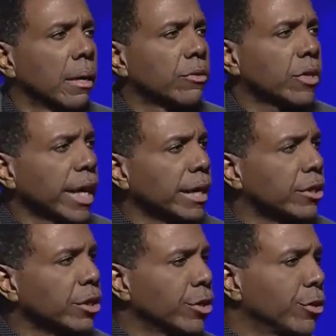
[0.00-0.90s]
saying
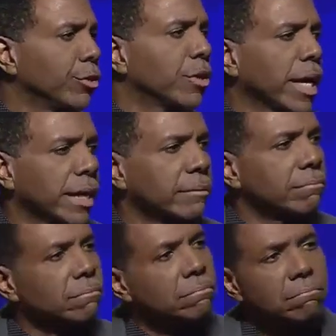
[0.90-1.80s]
to you that
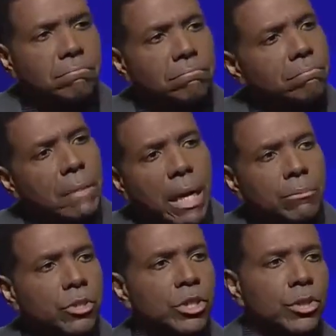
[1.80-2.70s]

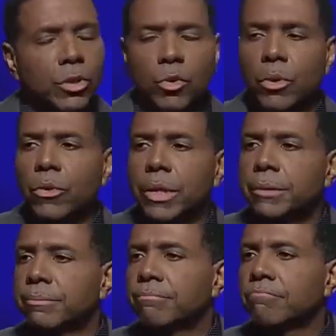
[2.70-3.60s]
I'm still growing,